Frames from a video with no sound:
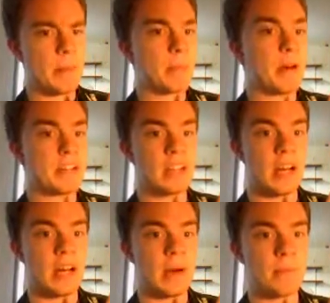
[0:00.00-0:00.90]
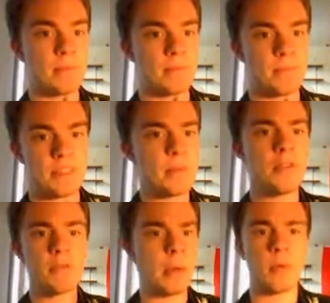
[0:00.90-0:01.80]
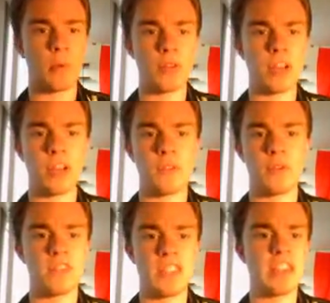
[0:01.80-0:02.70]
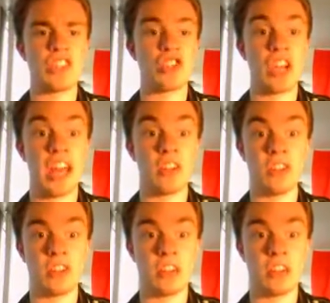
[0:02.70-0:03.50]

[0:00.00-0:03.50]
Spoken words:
but some of you might be wondering if you've seen this channel.